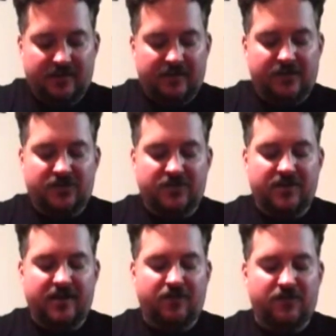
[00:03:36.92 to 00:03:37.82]
This is a
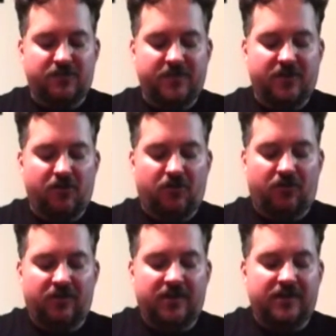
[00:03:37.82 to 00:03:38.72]
crispy kernel.
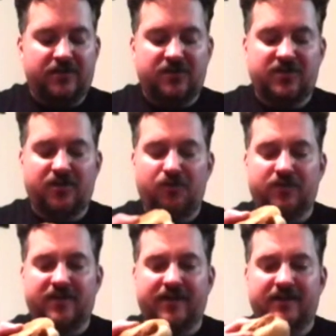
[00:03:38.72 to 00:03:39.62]
This is the
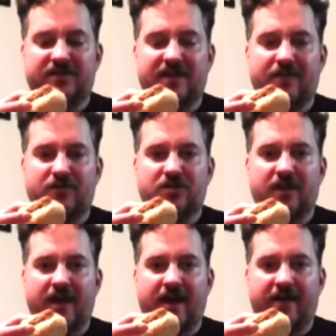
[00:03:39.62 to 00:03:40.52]
only kind of sandwich they
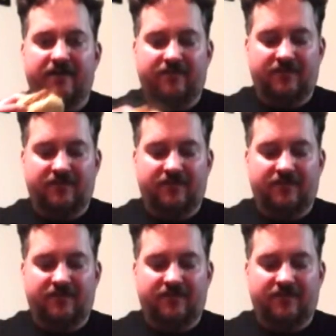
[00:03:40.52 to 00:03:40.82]
have,